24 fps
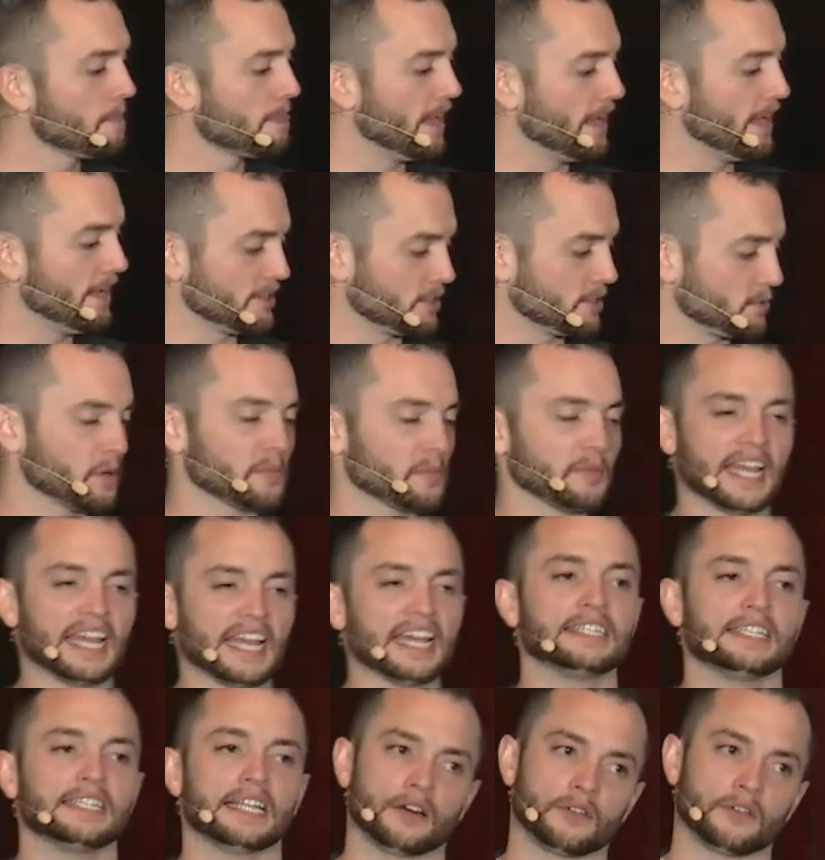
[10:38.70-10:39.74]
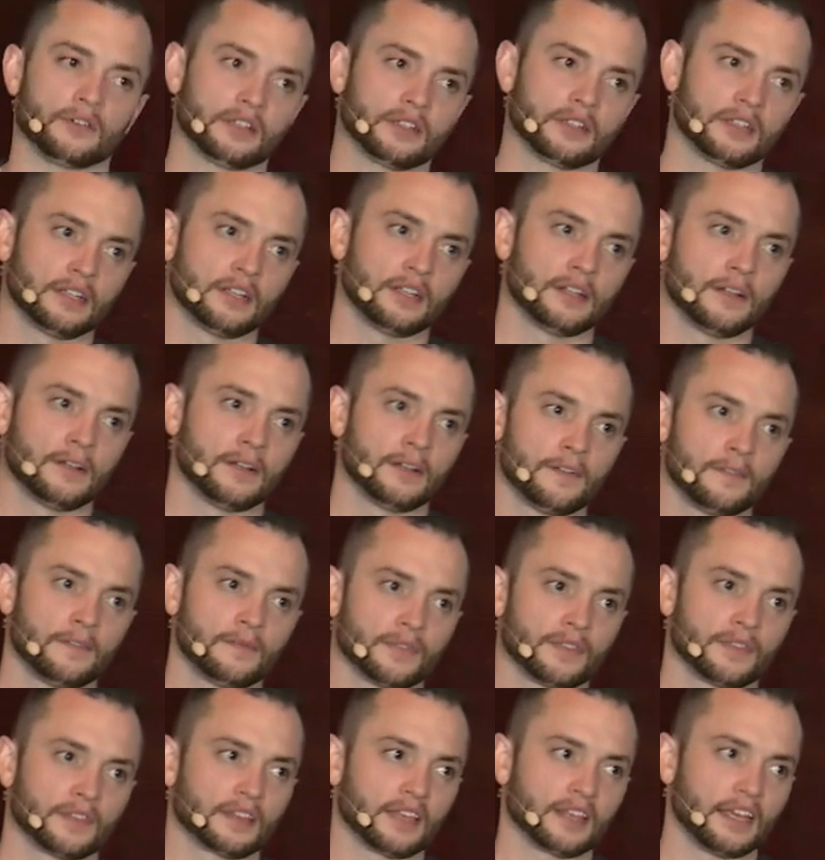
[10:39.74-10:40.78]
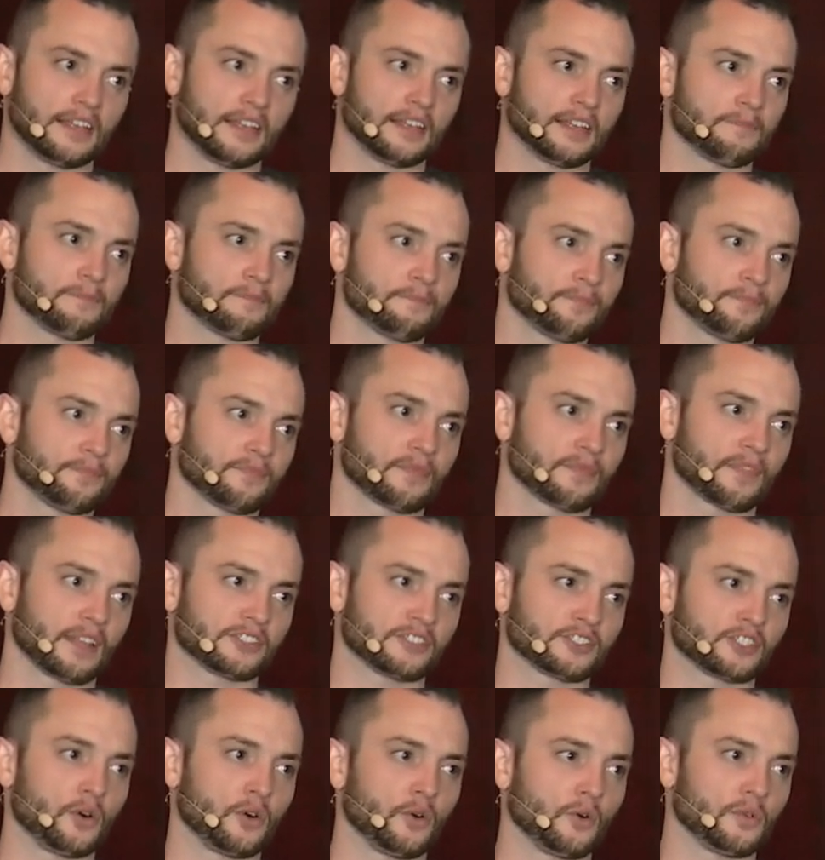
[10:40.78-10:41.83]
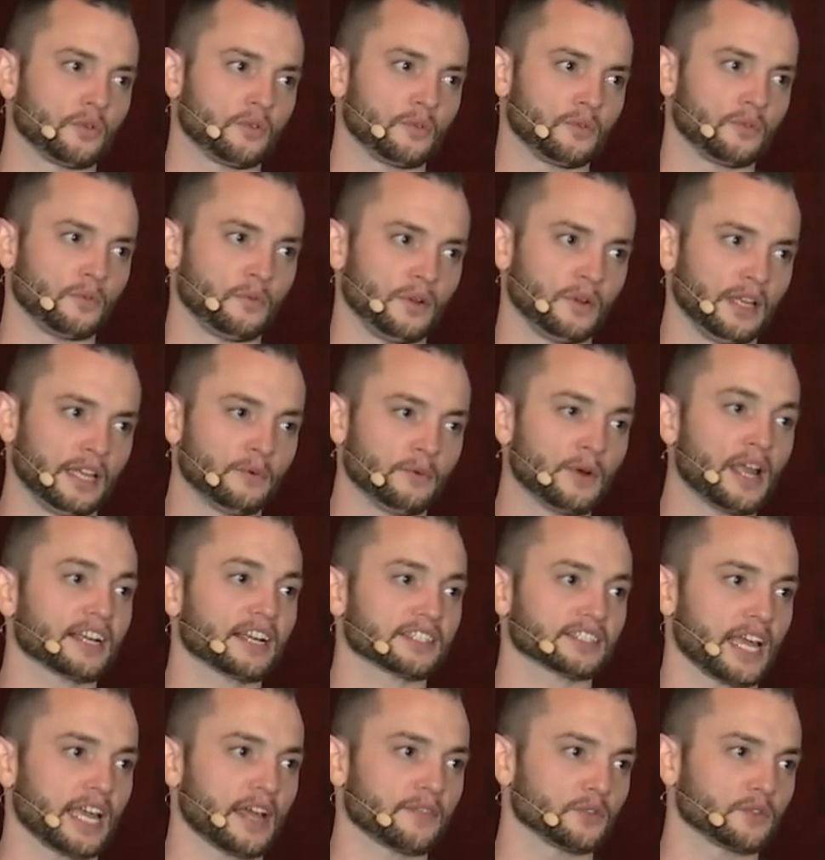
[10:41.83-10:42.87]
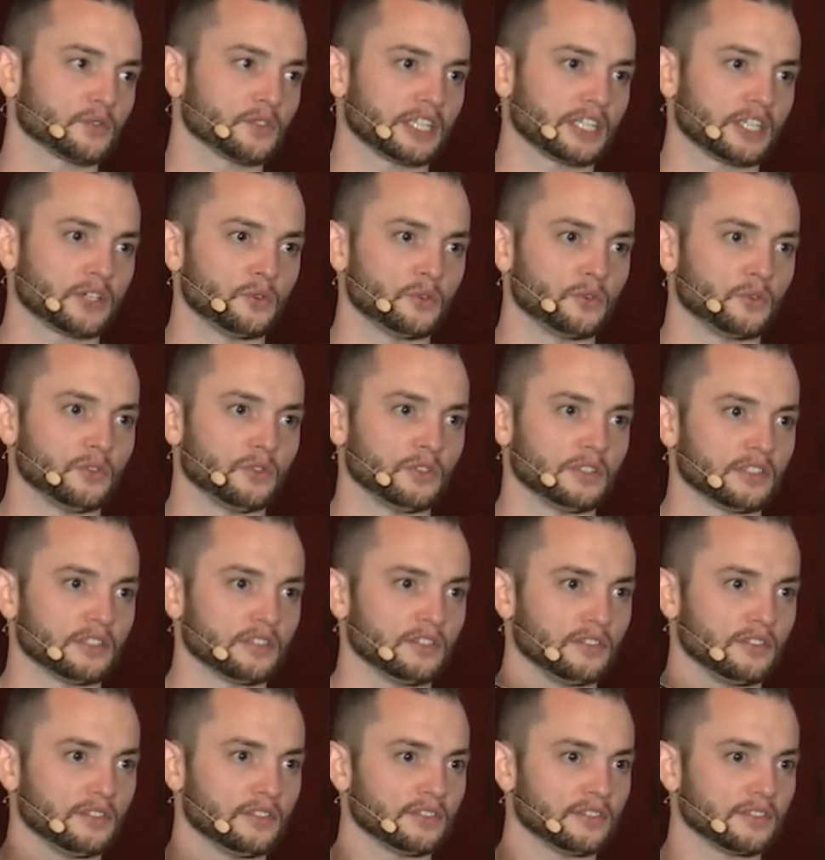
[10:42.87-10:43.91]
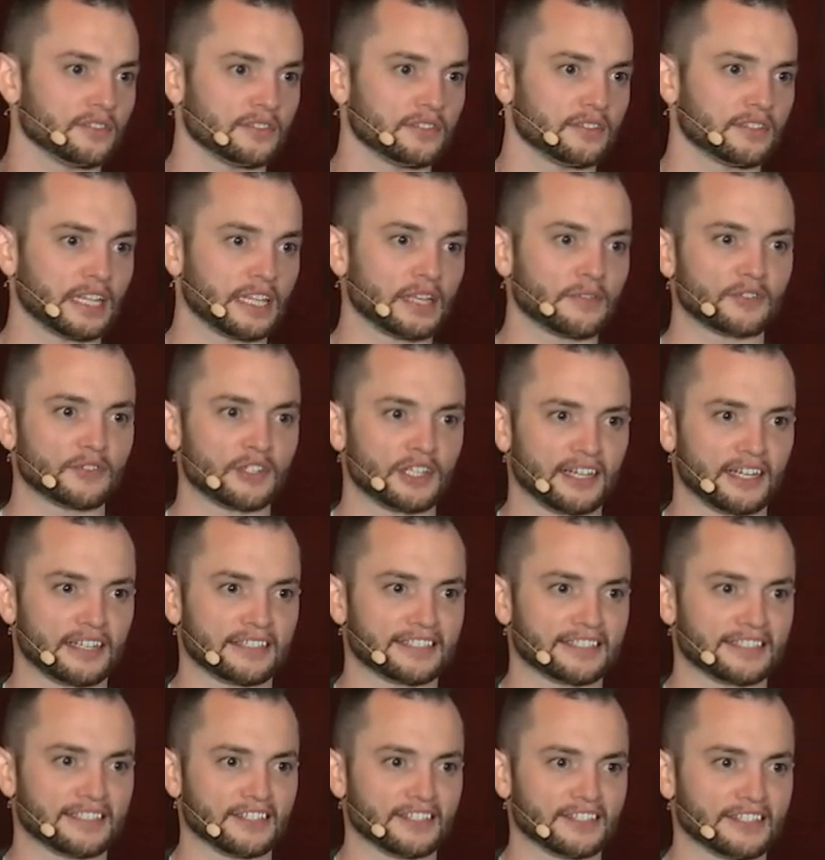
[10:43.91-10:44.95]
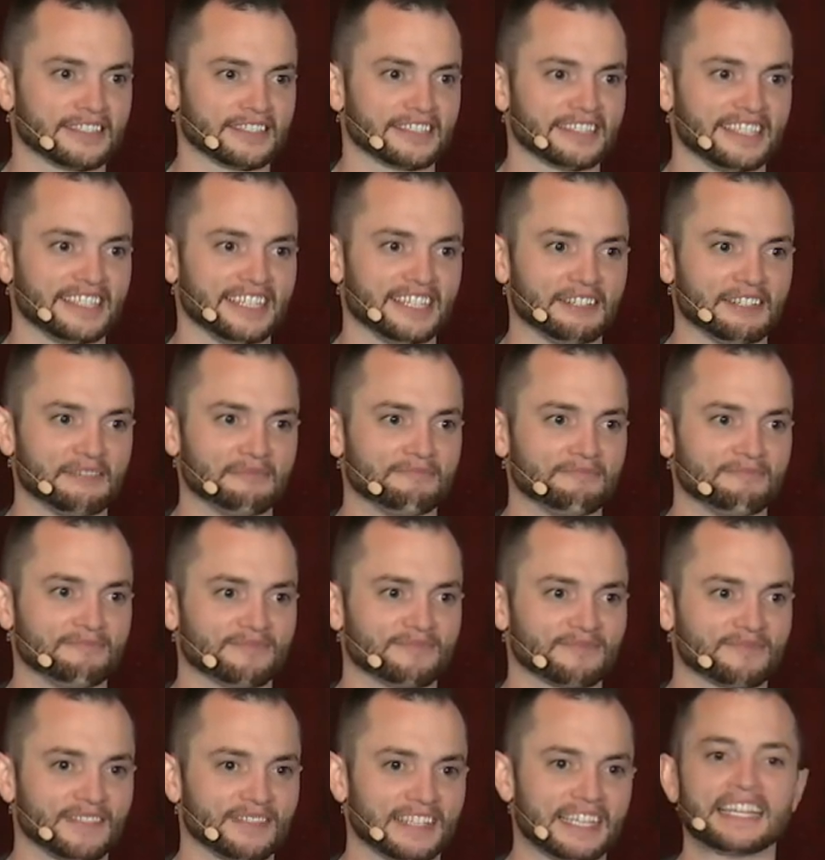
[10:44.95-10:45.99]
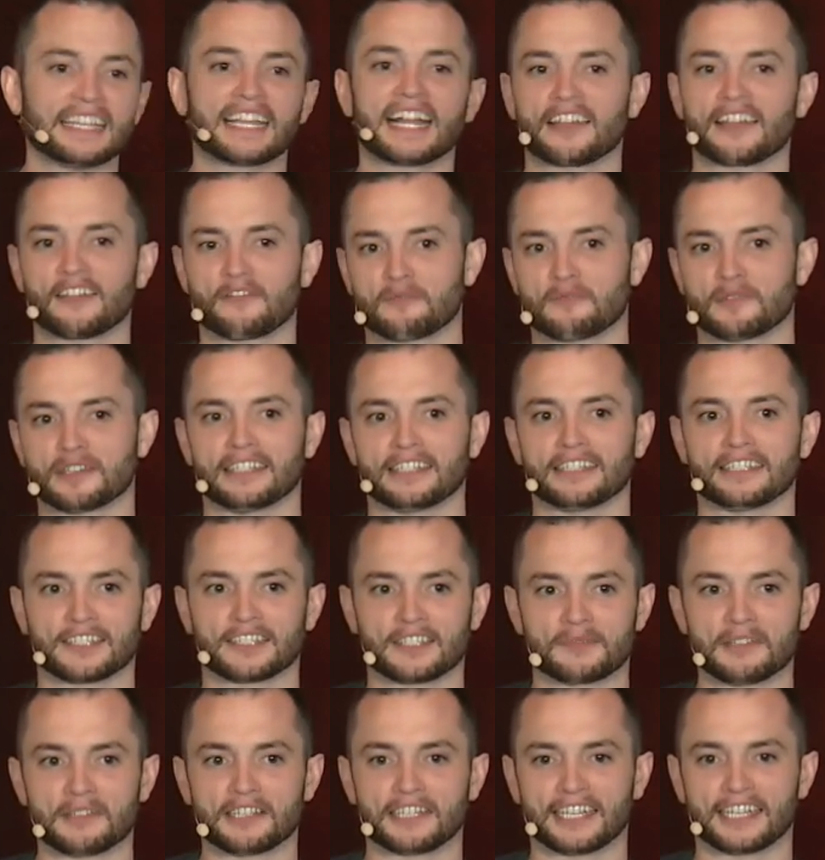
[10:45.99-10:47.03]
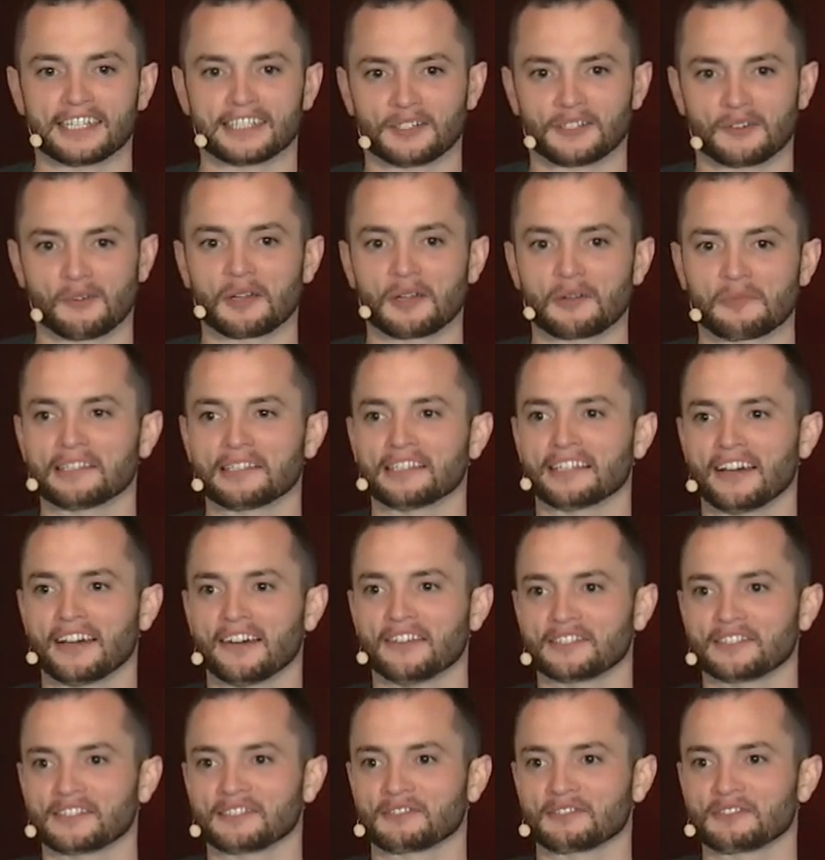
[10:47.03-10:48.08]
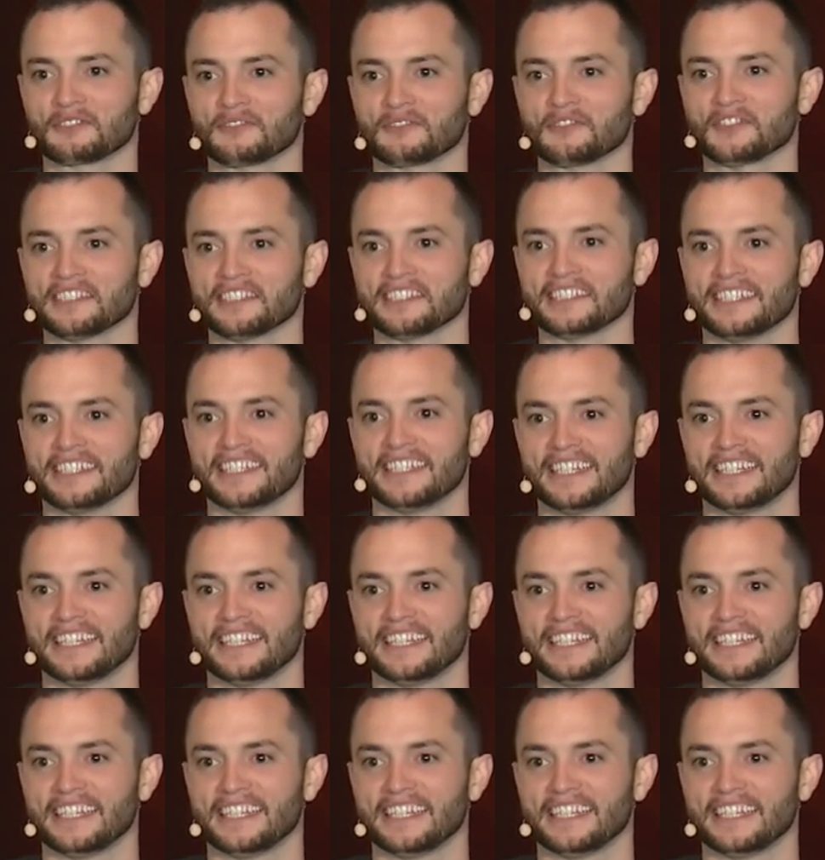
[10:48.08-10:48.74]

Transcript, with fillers: and I just put my head down, okay? So we actually have a really cool little thing for you guys here. Um, he and I have been in communication quite a bit now, which is really fun.